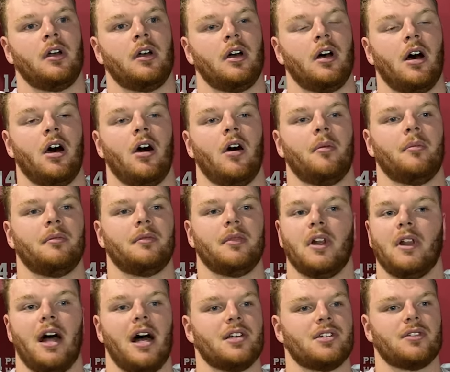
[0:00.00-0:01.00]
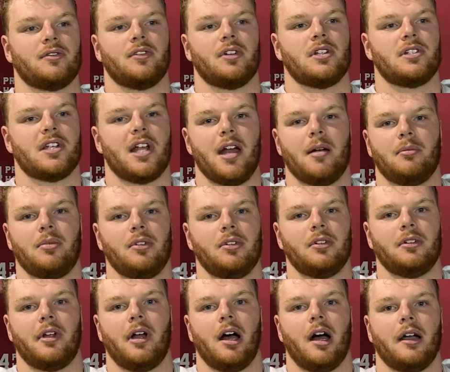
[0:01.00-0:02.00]
Um, Elijah, for
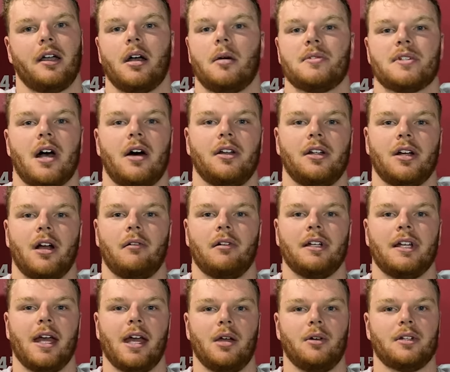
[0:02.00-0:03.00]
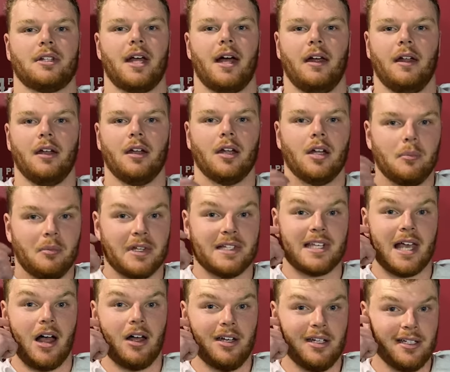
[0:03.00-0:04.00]
example, uh, comes out here every day with that
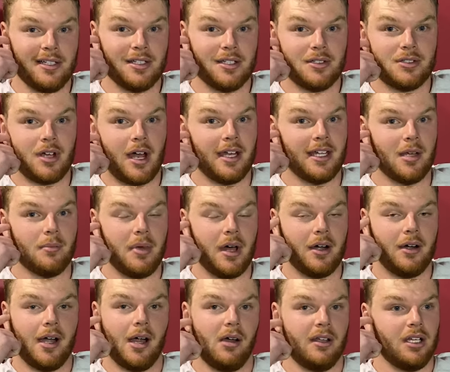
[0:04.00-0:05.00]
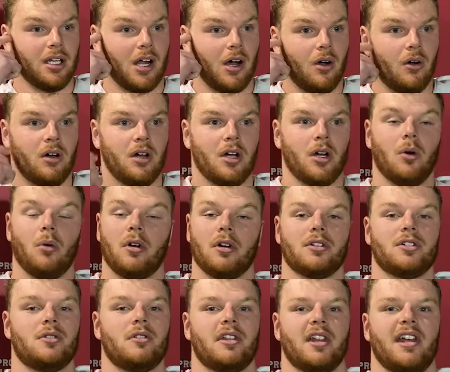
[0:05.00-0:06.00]
mentality to try to get better at you know one or
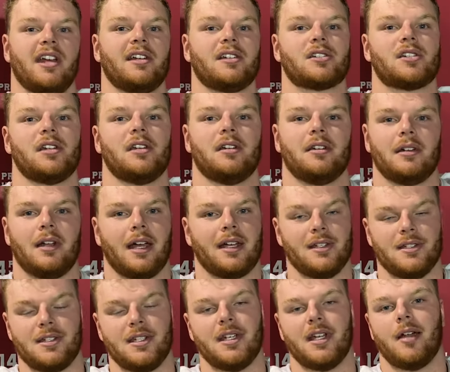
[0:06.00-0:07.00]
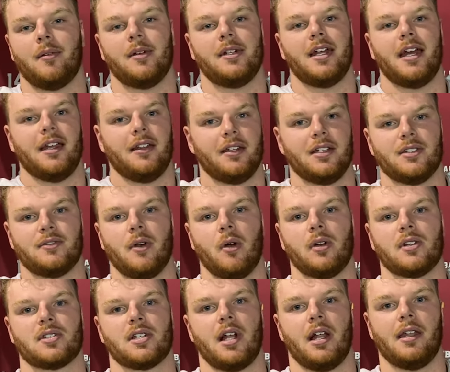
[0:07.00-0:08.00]
two things, and I can see it every day that he's
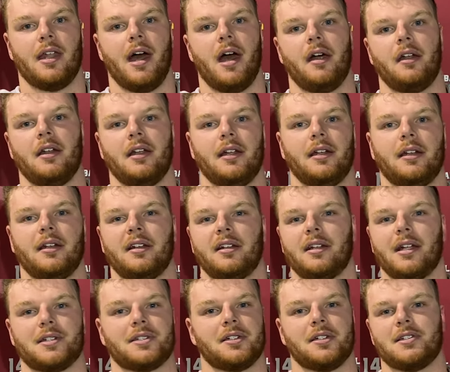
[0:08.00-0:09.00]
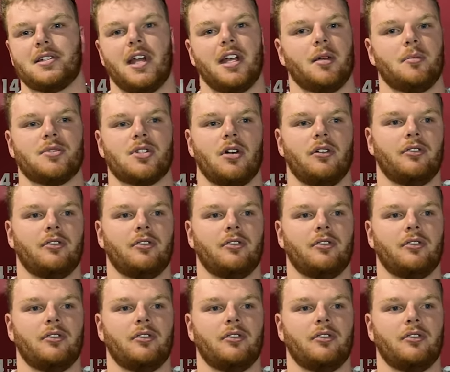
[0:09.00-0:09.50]
focusing on that, and that's going to take him so